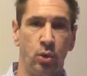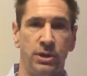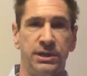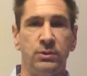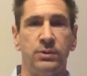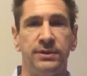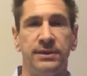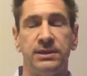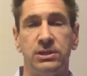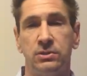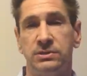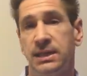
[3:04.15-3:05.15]
working with in
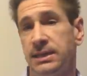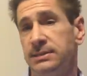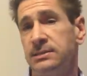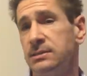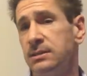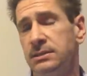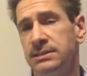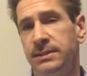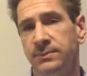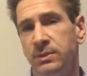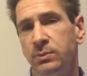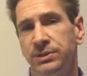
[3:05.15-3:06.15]
the use cases. And the
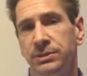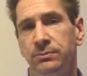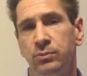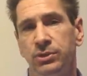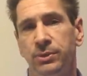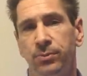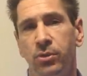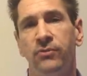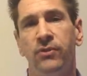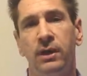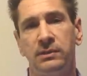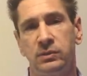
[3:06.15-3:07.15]
same thing with the with the
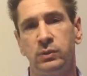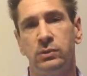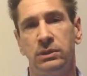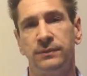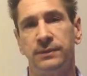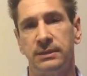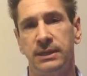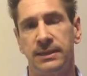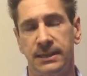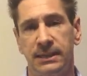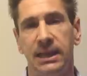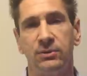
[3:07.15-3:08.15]
profile tool and the, and
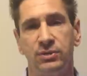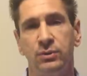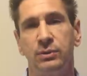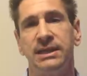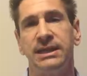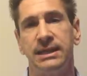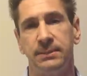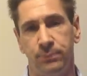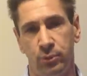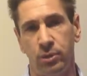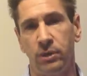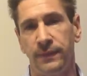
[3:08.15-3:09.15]
the cloud tool, getting
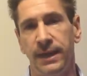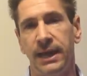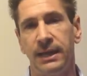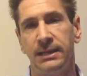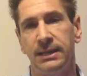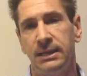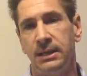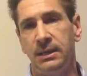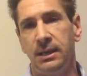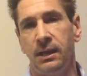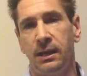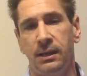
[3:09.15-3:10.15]
input on that
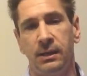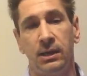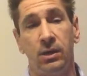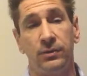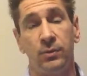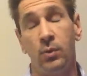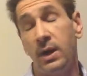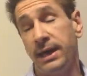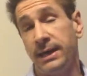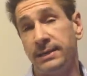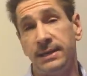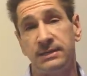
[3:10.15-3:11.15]
uh, along the
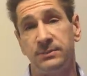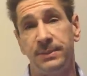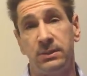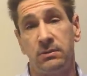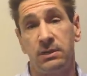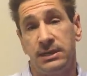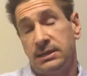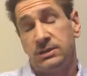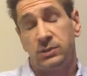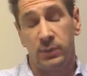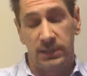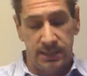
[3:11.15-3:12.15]
way, and that's been great. And
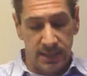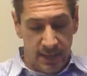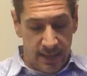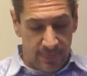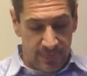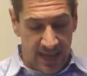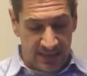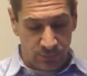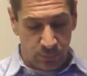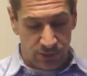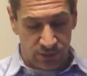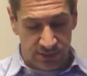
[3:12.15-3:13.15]
it's really
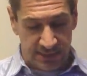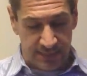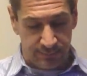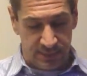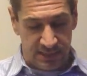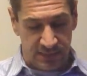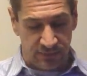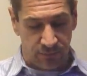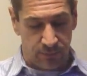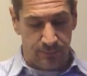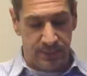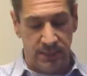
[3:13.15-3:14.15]
that's what's tipped this
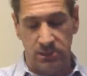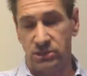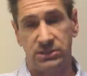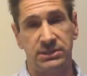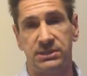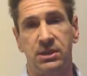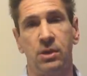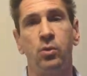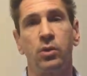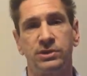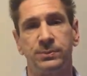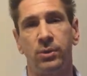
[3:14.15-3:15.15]
from being just a
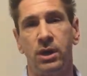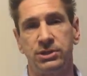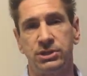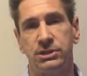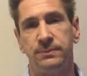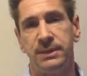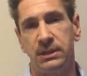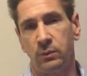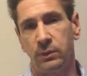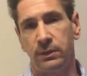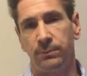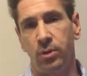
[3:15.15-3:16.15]
skunkworks project to being a
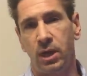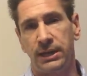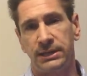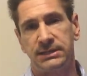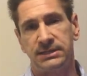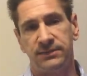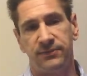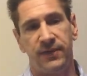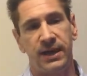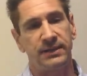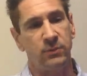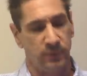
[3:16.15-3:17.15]
real product is the
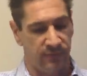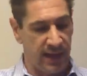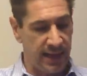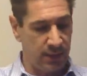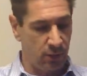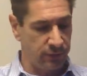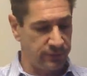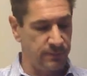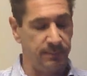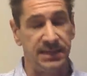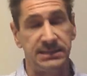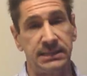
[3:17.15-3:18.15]
fact that we've had all this
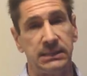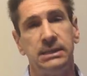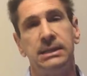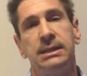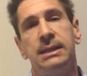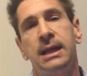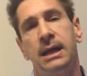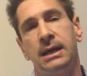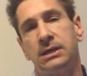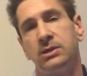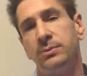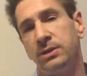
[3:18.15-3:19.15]
amazing
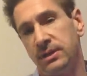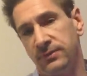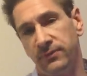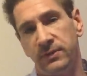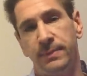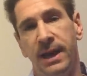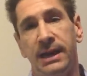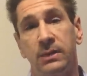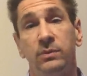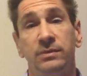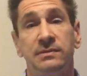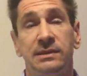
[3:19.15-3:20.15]
uh, community feedback,
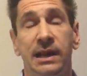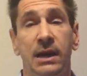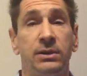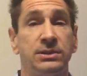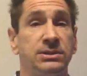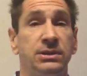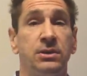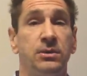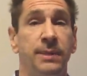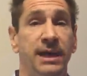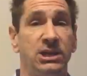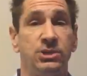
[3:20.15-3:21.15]
and it's allowed us to go to
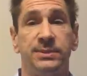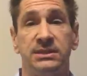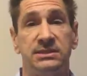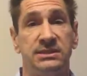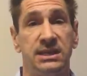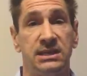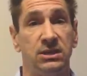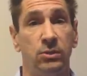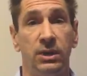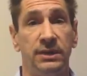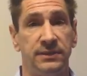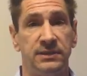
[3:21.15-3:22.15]
management and say, you know
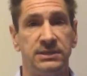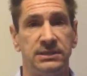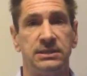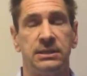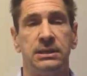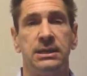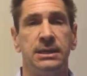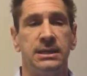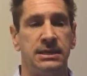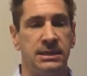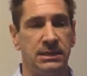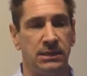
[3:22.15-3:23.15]
what, this is a
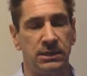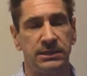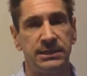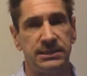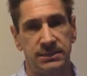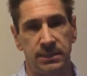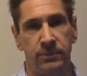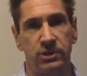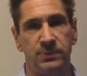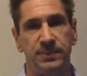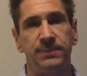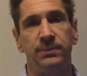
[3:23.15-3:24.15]
look at these
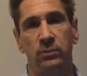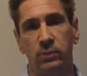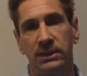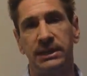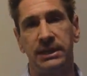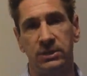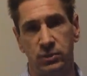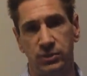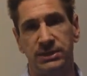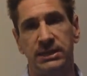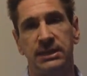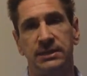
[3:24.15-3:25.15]
numbers. People are really
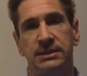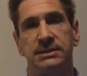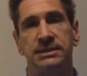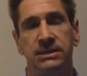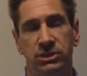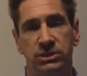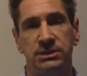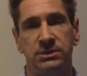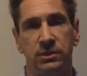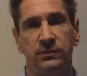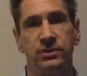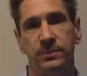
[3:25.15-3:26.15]
interested in this. This
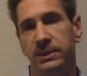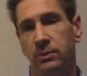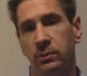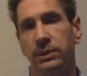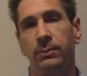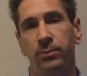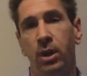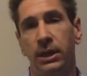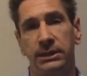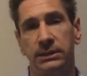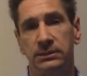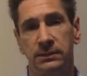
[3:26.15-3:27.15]
deserves to be a real
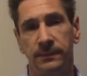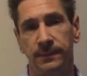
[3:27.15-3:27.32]
product.